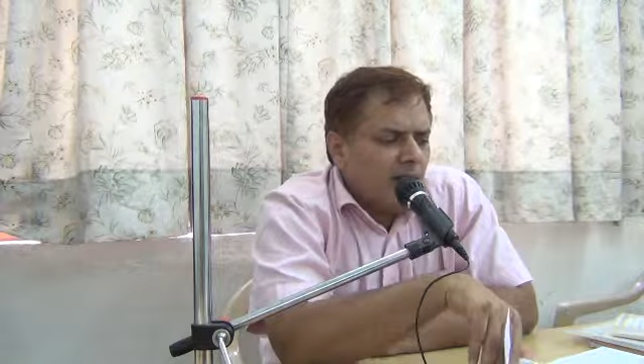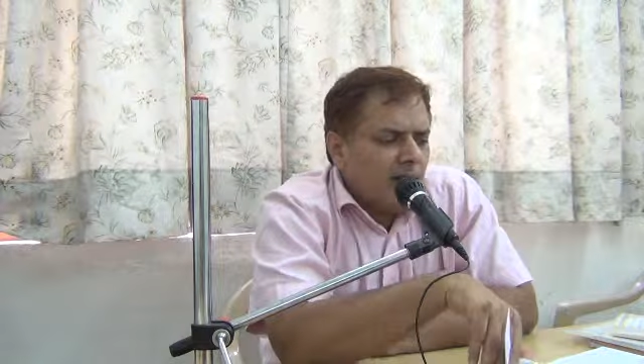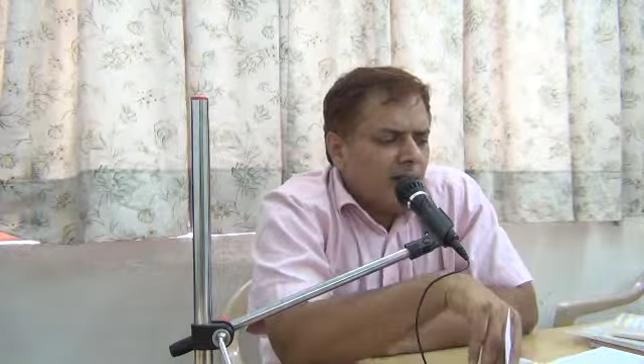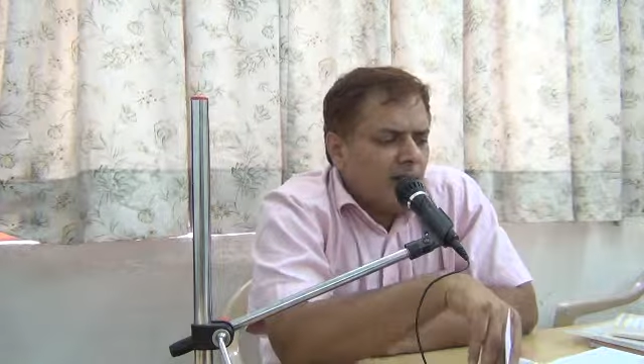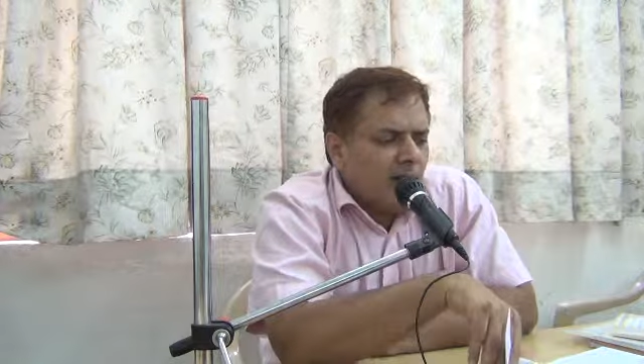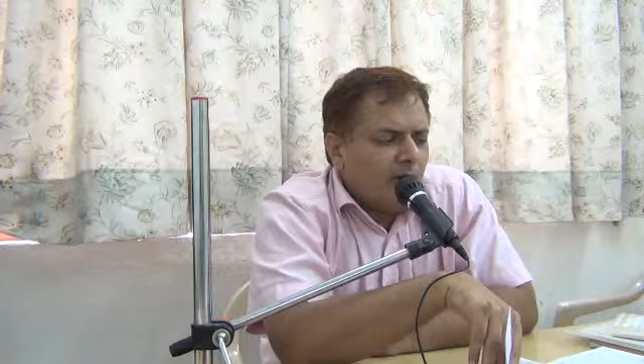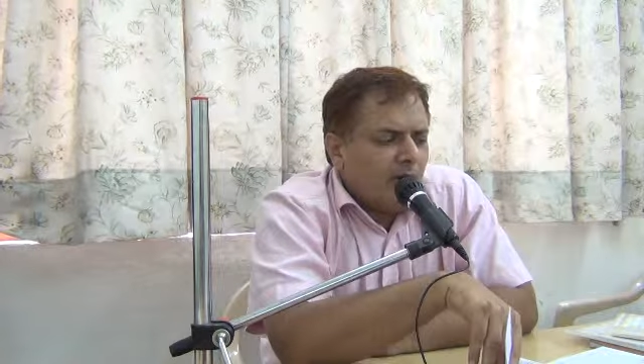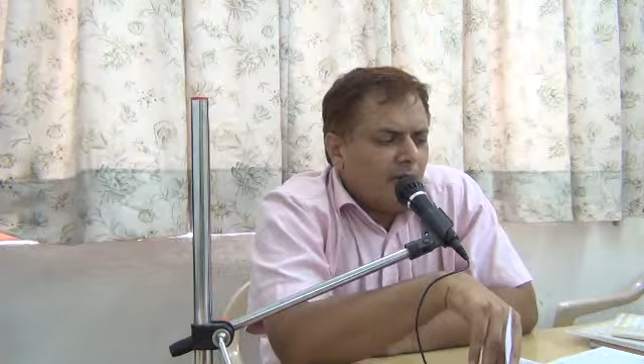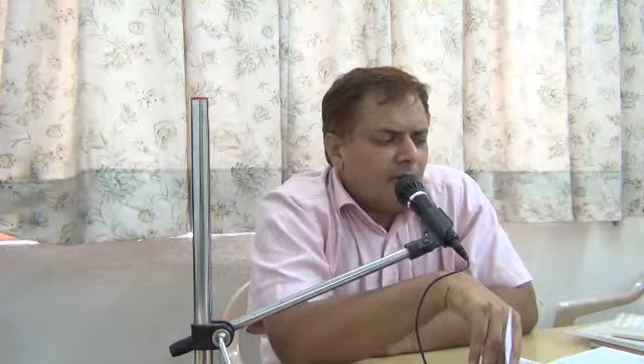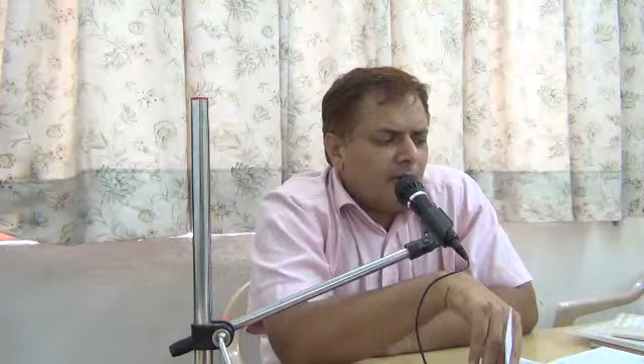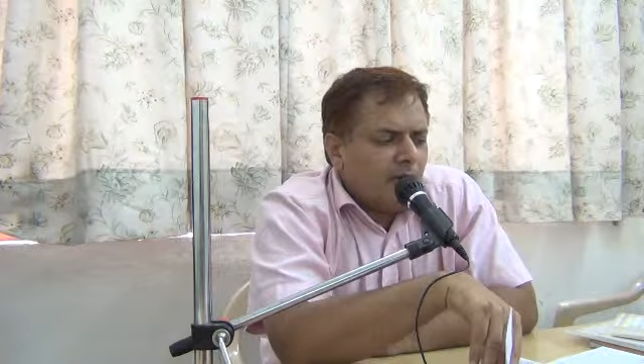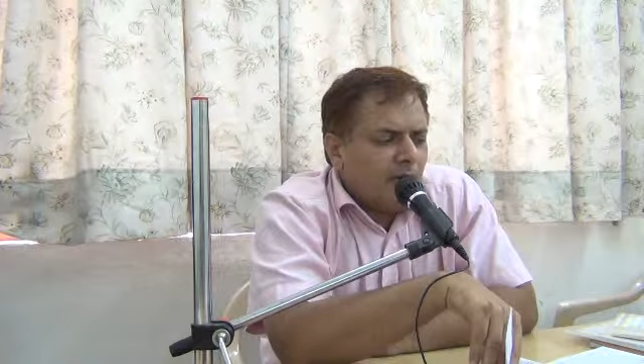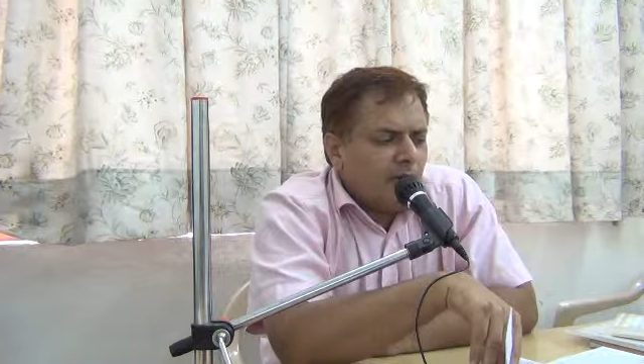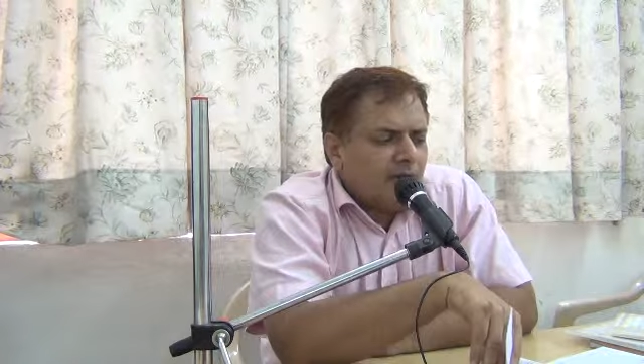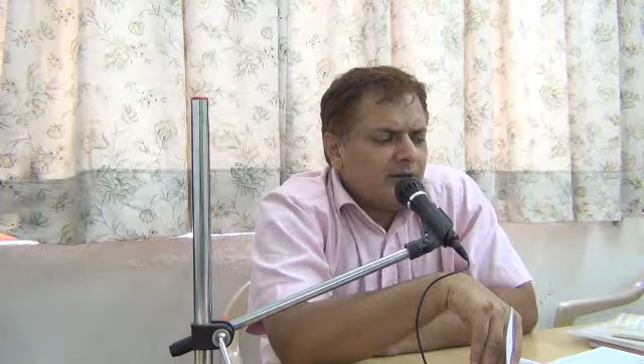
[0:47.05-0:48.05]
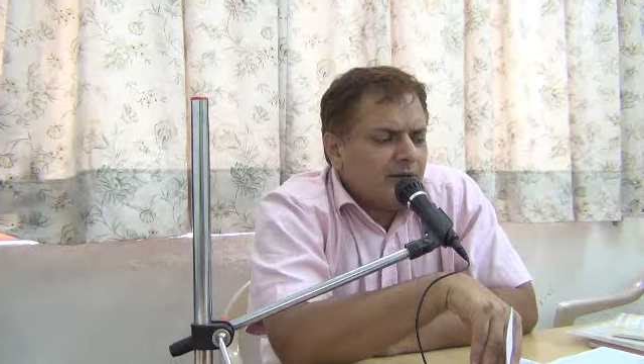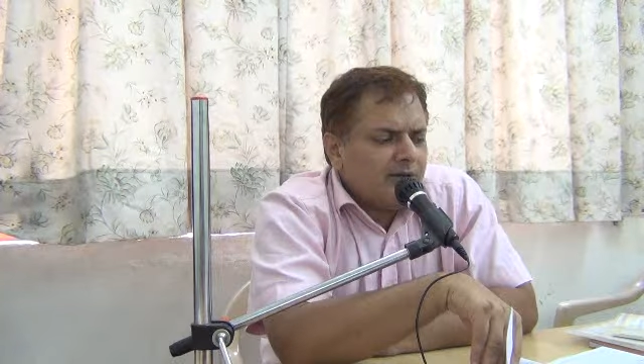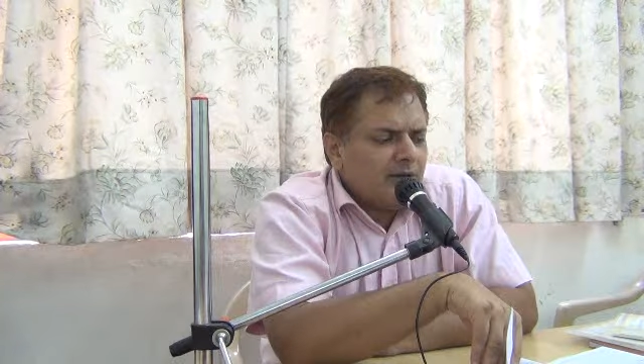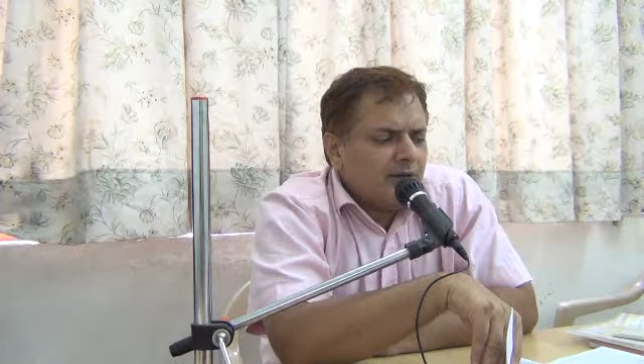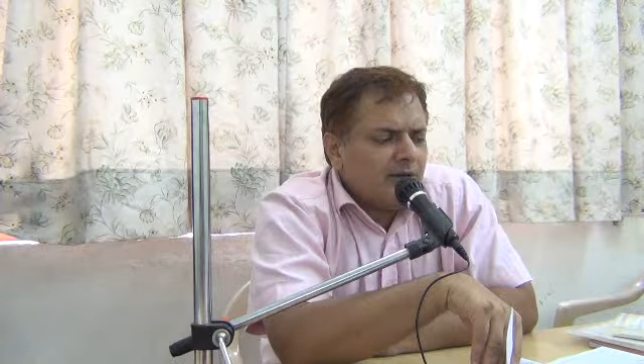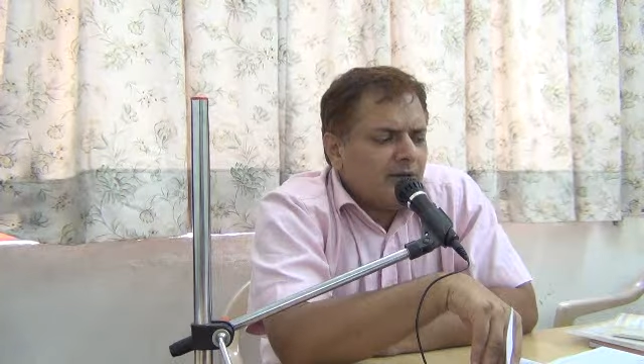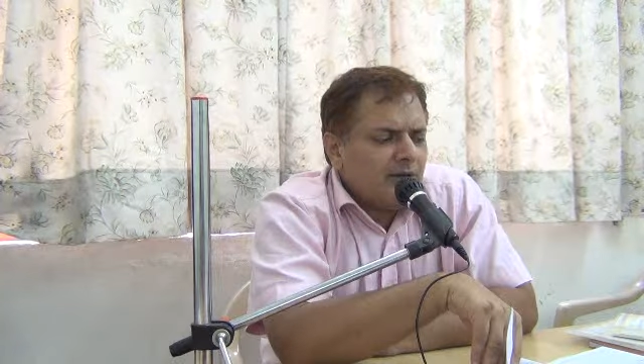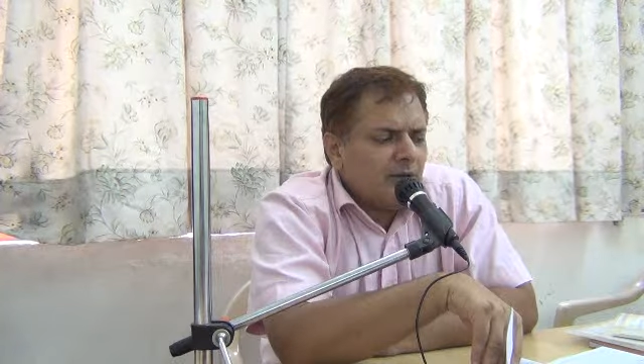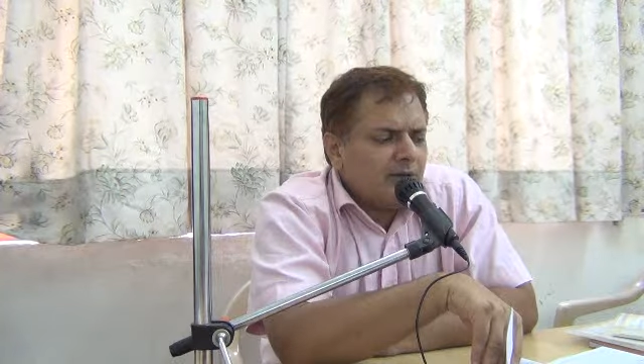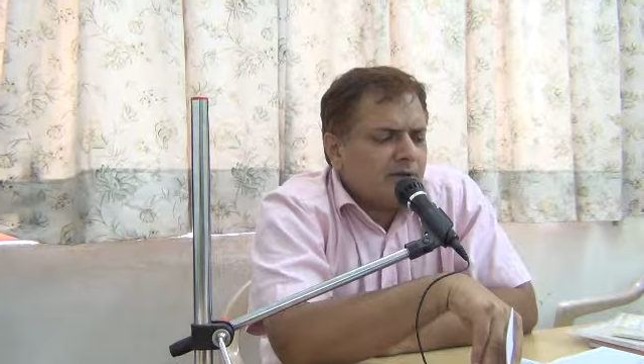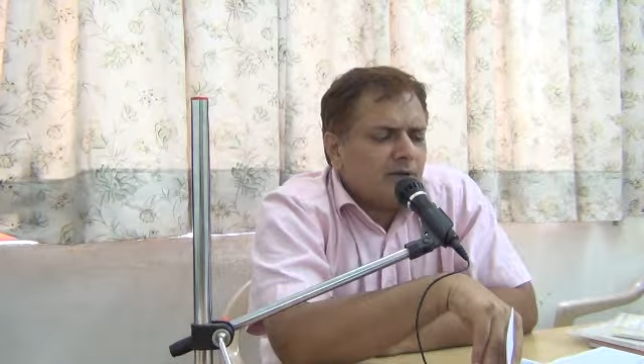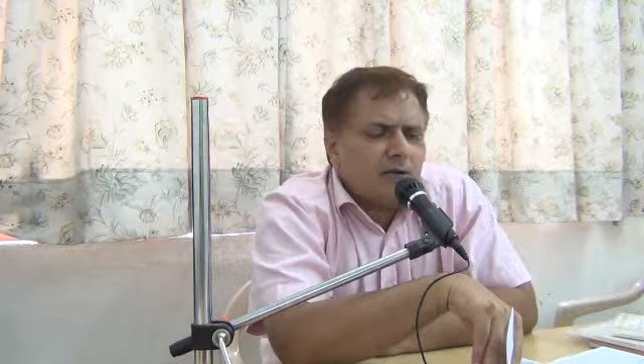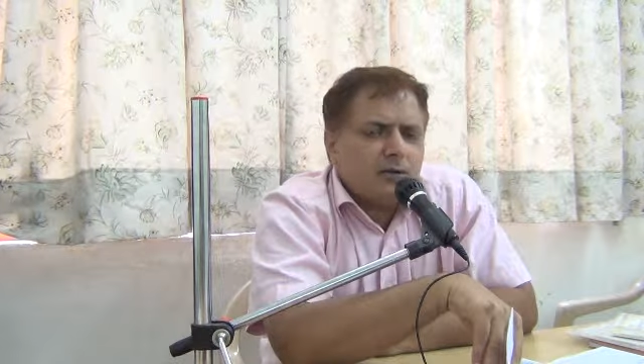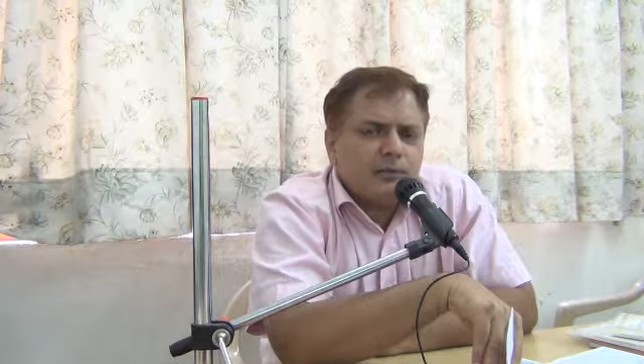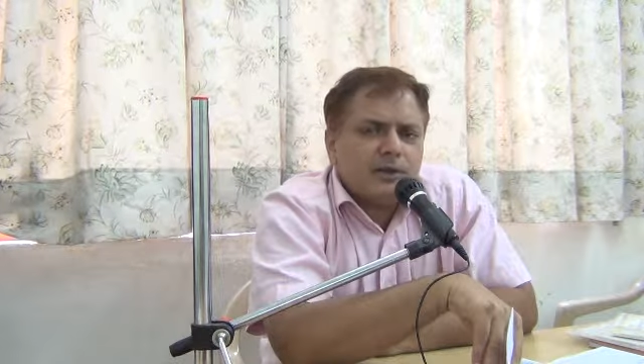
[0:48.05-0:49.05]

About 47,000